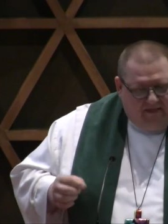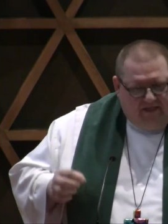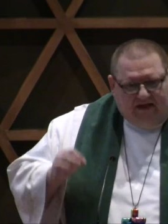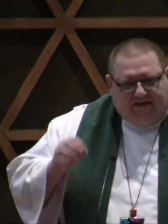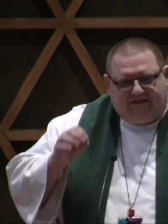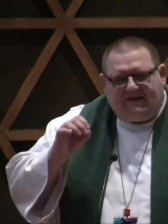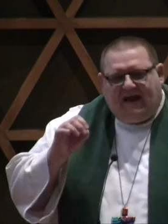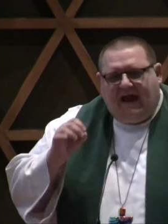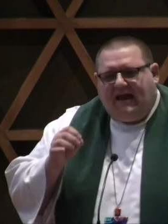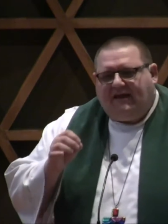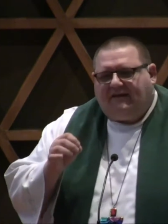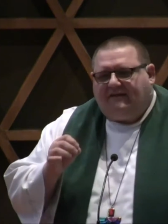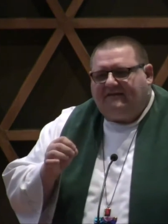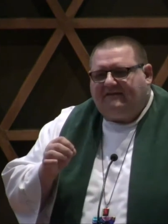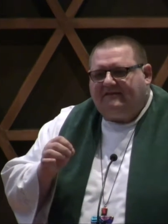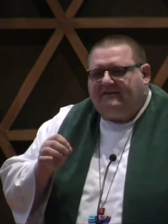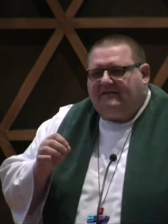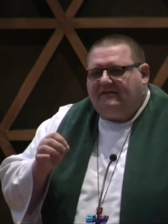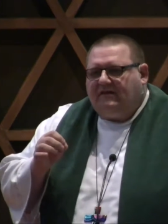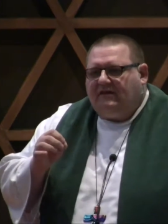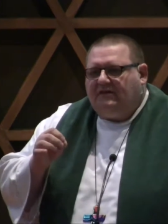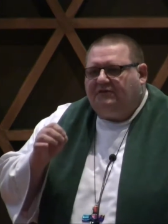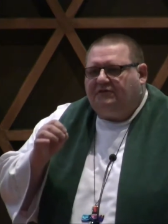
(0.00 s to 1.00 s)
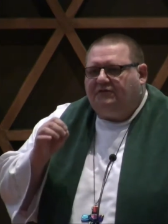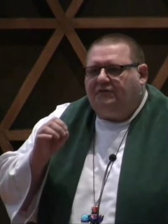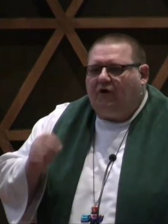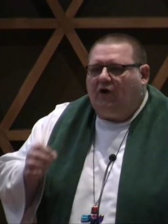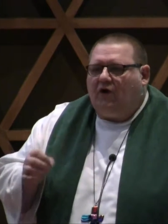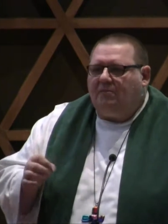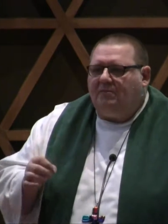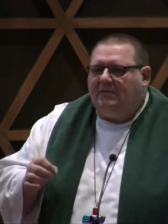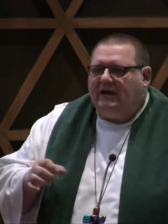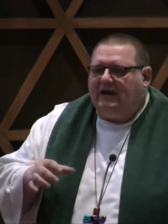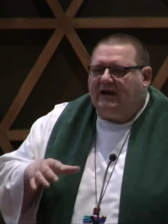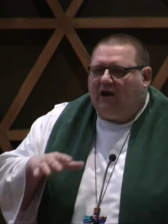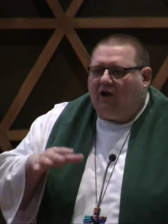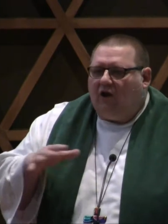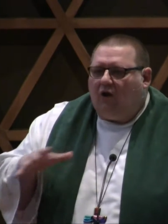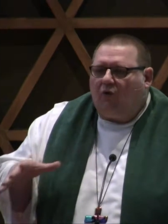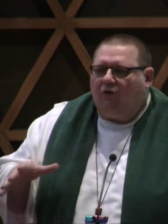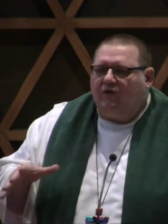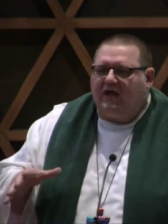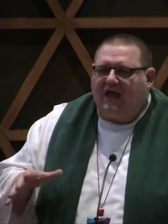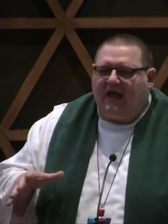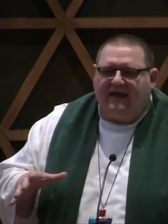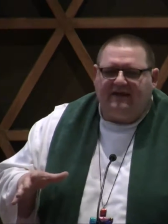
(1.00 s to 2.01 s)
the text is firmly
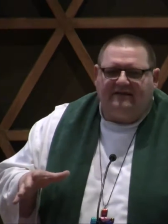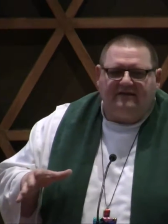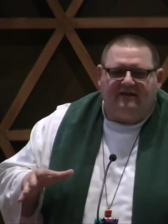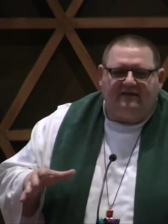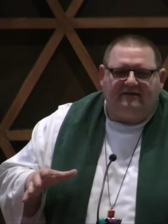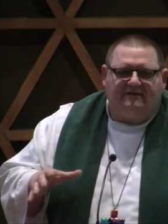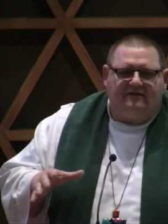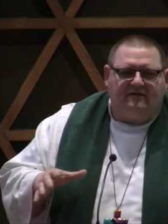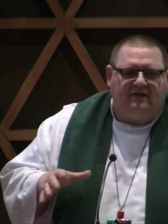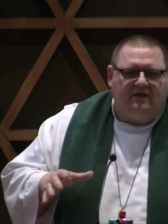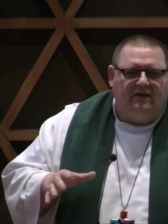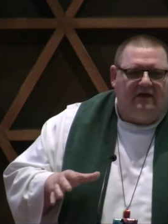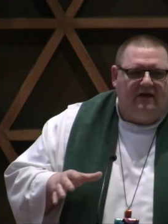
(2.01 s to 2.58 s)
located